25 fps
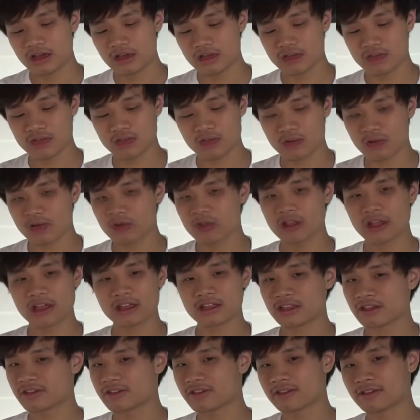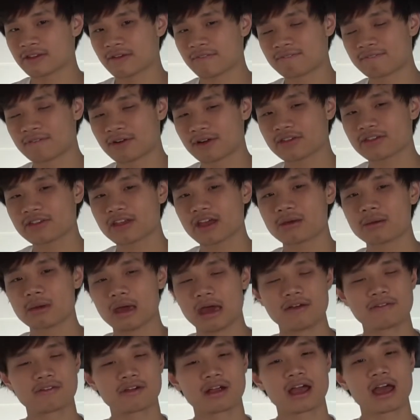really like this is your first time
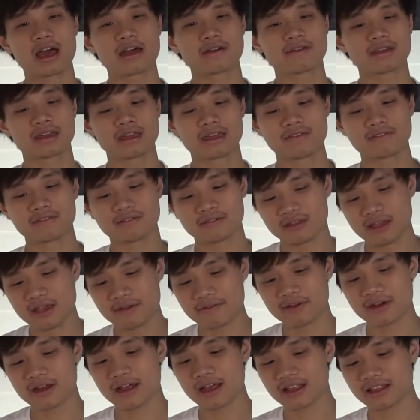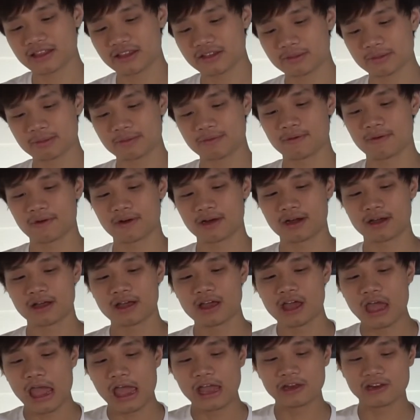ever having it, you never had this before,
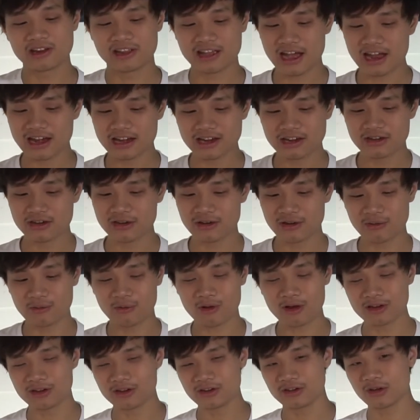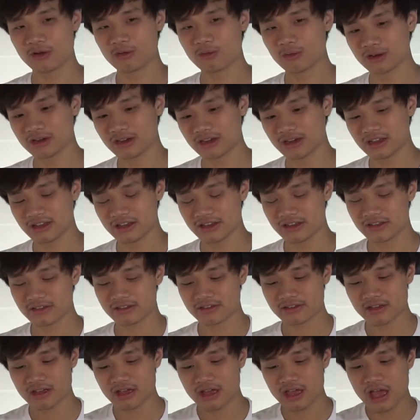and you kind of want to know what it
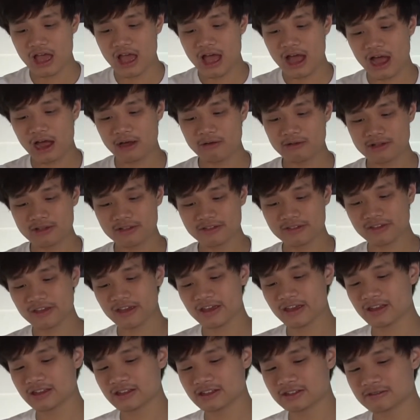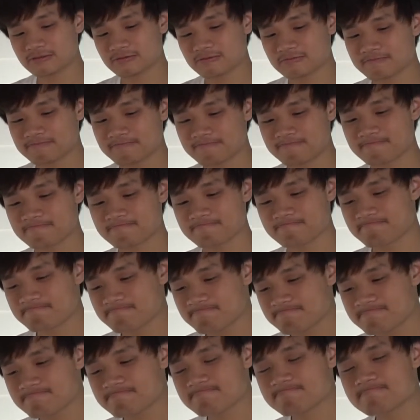is, I would say
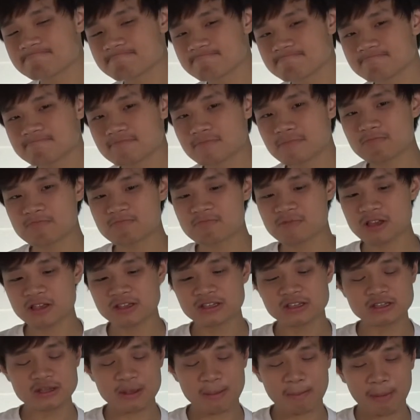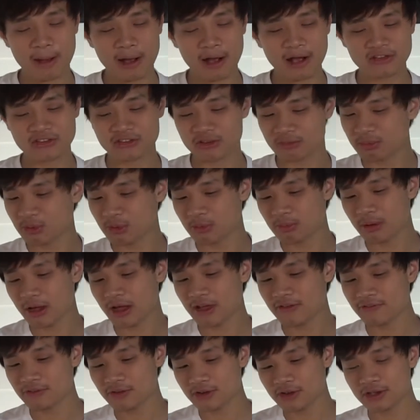this is a possible
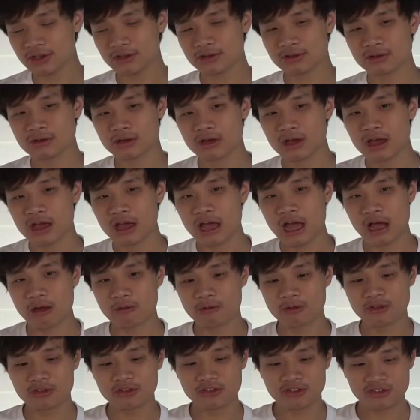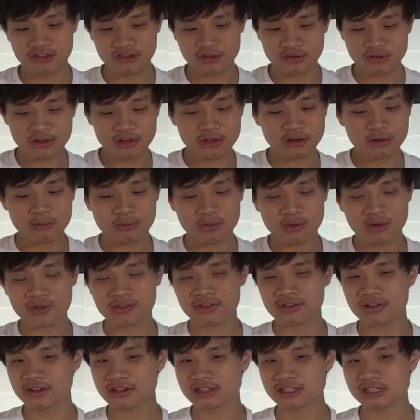buy for you. I would do a little more
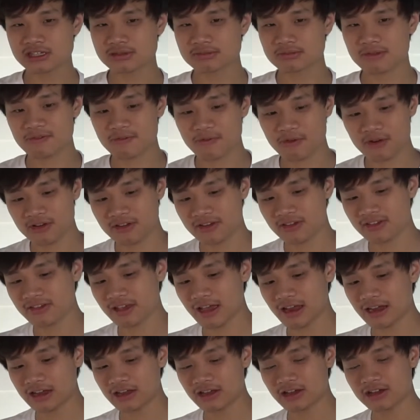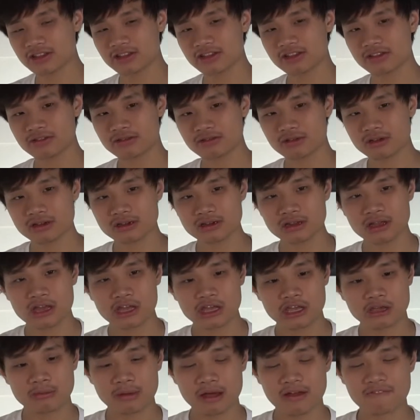searching before deciding on this one.
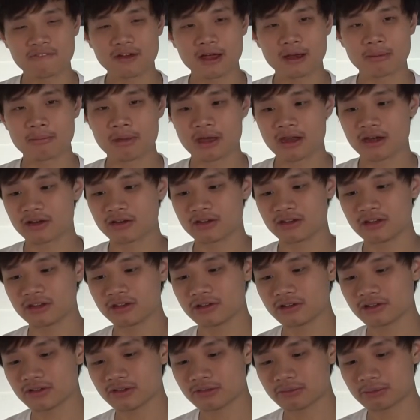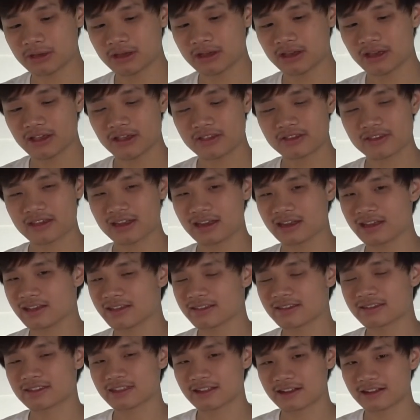You might find better deals because it is
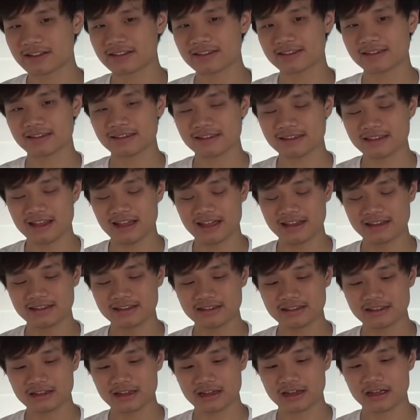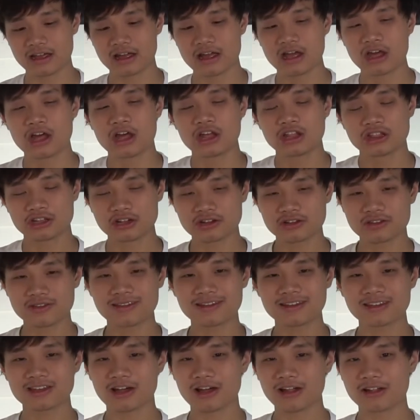
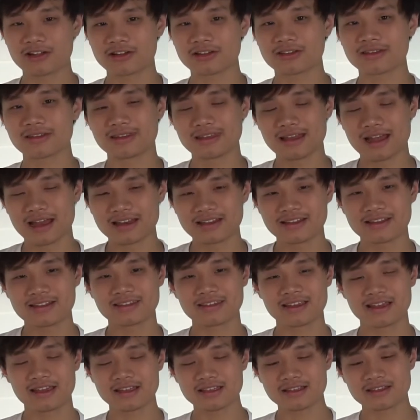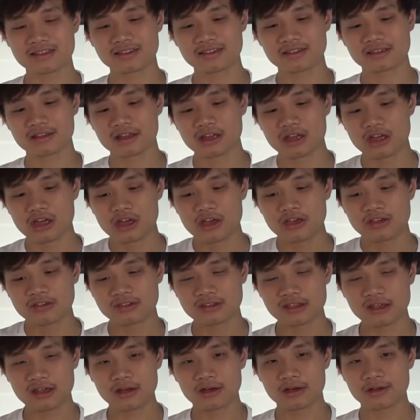$13.90.
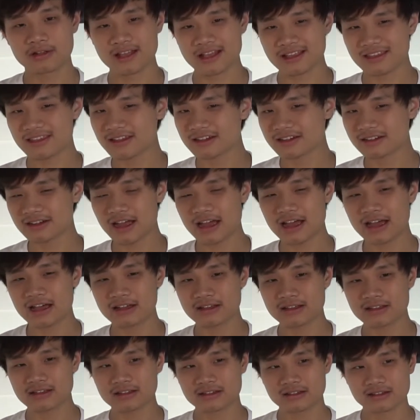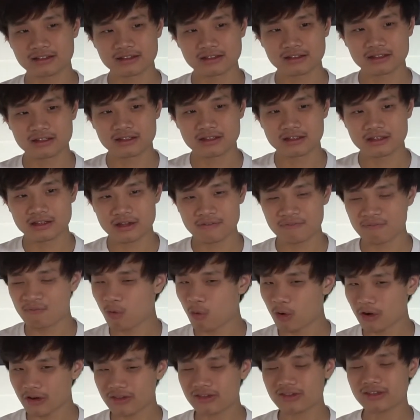So that's around
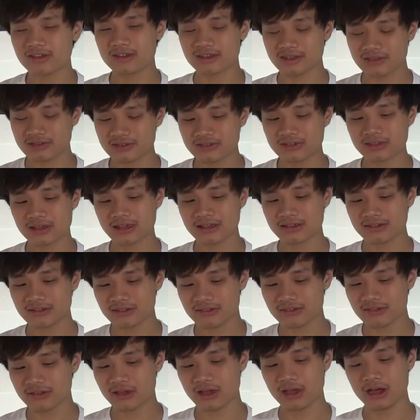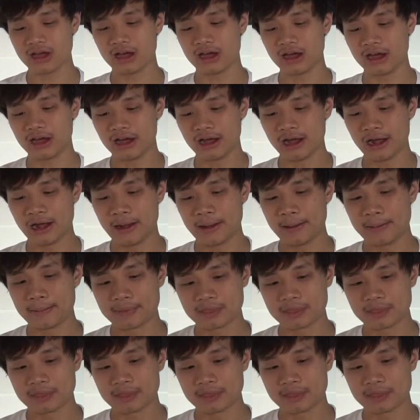14 cents a